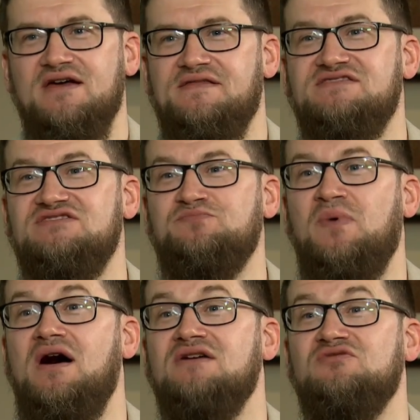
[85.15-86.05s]
this is
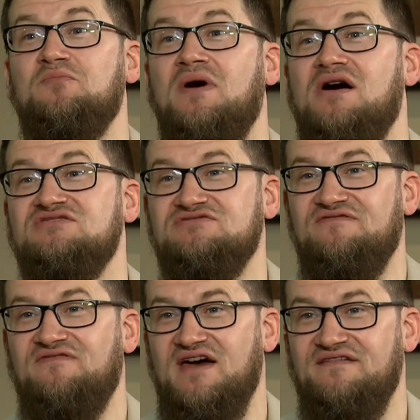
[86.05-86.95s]
part and parcel
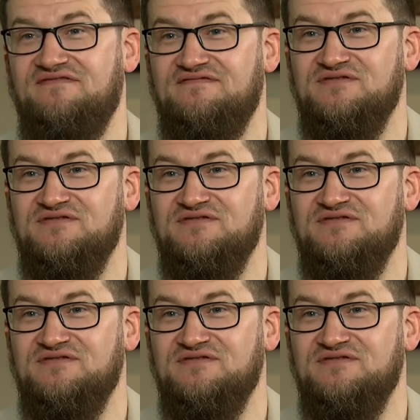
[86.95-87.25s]
of life.